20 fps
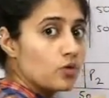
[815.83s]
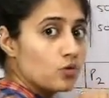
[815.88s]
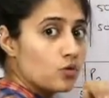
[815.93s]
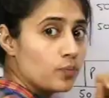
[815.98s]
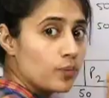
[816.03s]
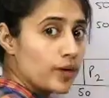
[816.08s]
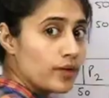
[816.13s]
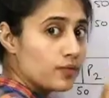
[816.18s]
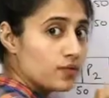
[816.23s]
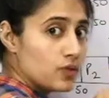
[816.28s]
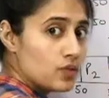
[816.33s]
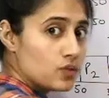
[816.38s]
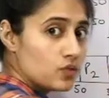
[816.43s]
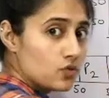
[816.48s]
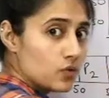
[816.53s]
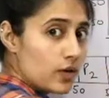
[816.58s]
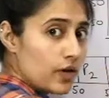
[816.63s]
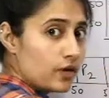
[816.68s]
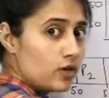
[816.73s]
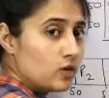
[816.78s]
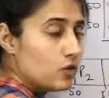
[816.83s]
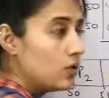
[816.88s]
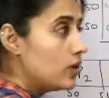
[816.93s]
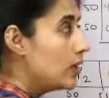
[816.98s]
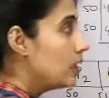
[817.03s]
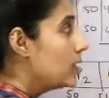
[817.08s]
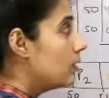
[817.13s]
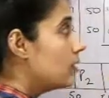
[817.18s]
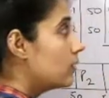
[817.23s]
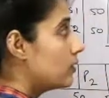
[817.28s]
to break this tie,
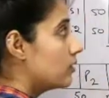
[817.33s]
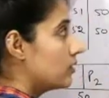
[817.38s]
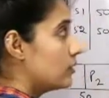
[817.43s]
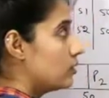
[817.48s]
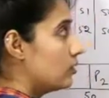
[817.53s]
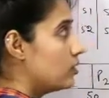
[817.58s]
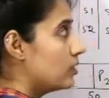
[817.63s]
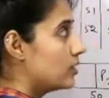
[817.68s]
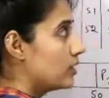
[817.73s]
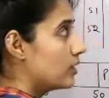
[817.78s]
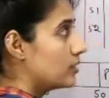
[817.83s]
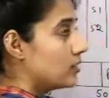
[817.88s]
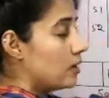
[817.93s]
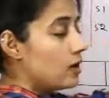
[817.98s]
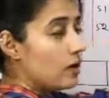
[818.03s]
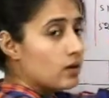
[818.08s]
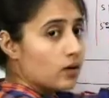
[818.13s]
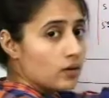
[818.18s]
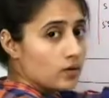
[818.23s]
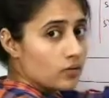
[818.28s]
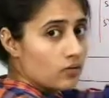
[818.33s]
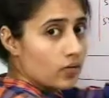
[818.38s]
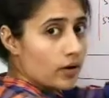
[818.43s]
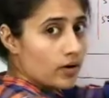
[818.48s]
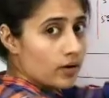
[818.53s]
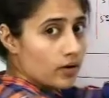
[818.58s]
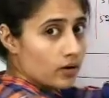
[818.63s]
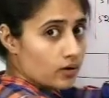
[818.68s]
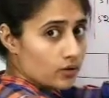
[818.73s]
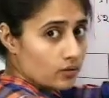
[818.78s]
you will check
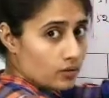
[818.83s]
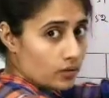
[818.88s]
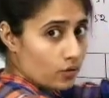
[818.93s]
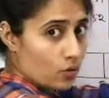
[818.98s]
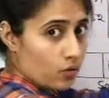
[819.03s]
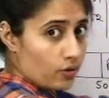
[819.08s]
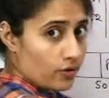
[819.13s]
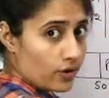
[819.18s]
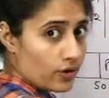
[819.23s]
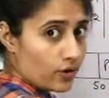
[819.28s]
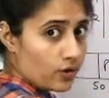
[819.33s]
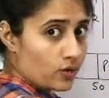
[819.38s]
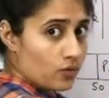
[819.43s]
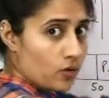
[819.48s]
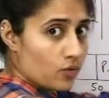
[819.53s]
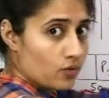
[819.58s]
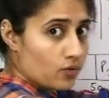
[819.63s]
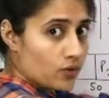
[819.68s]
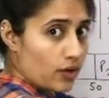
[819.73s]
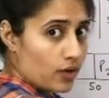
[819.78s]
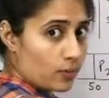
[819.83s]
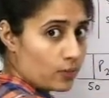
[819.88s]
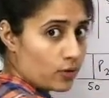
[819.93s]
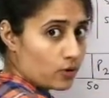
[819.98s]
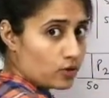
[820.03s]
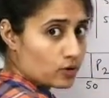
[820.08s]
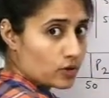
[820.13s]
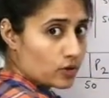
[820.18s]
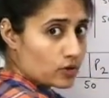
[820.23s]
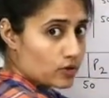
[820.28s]
the ordering of that
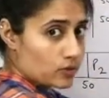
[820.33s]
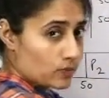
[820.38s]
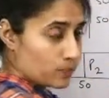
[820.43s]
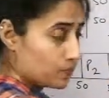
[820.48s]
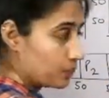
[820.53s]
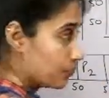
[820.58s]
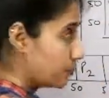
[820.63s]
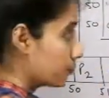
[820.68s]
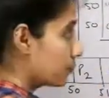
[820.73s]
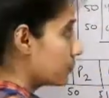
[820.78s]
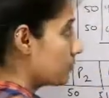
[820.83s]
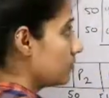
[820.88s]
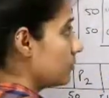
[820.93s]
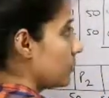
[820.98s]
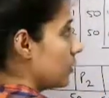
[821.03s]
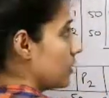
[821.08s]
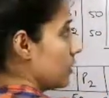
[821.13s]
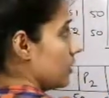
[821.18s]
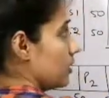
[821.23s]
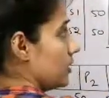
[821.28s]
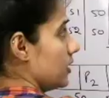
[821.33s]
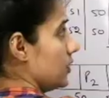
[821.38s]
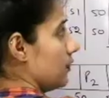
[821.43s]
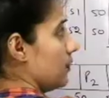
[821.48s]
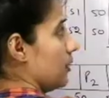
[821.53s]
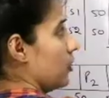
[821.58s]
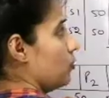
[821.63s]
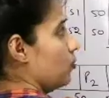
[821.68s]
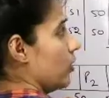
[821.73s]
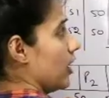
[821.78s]
process. See,
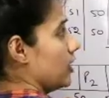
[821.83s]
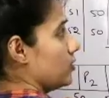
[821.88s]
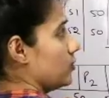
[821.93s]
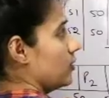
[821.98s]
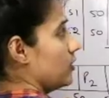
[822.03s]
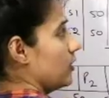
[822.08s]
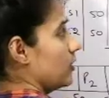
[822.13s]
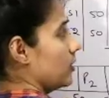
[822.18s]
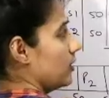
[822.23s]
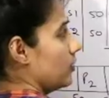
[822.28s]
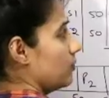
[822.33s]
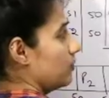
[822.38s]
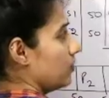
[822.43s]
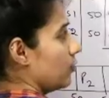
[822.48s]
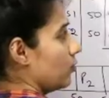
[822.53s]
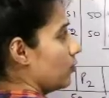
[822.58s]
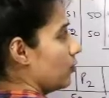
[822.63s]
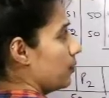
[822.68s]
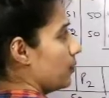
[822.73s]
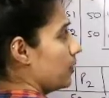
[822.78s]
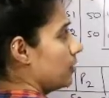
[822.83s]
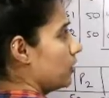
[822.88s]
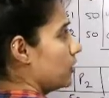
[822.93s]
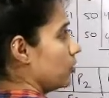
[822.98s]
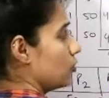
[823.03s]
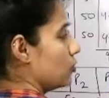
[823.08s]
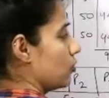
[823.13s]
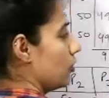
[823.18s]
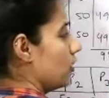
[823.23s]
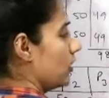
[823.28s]
P2 has been written before
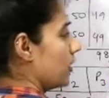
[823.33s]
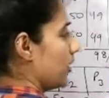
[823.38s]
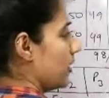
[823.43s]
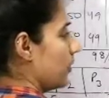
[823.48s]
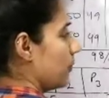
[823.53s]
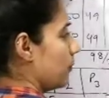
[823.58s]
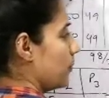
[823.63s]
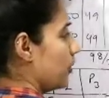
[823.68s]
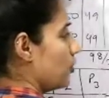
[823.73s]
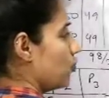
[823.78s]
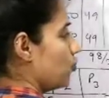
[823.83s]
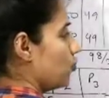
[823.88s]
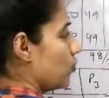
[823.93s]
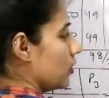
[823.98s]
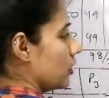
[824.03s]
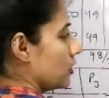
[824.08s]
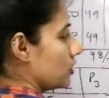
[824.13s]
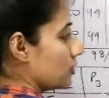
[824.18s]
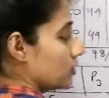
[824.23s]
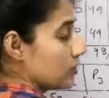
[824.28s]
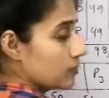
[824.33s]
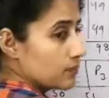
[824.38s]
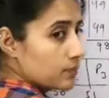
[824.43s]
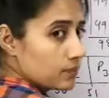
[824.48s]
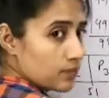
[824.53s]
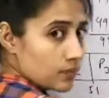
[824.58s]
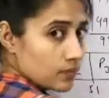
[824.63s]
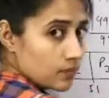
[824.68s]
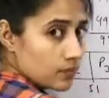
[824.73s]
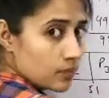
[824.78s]
P3, so we will take P2 first.
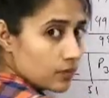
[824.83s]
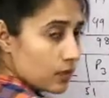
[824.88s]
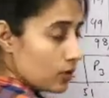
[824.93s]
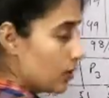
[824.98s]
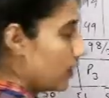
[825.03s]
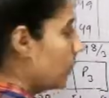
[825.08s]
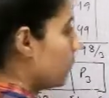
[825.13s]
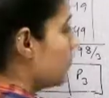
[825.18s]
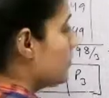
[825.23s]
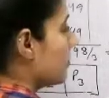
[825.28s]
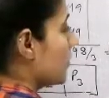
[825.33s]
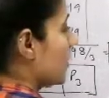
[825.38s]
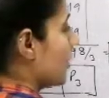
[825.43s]
Okay.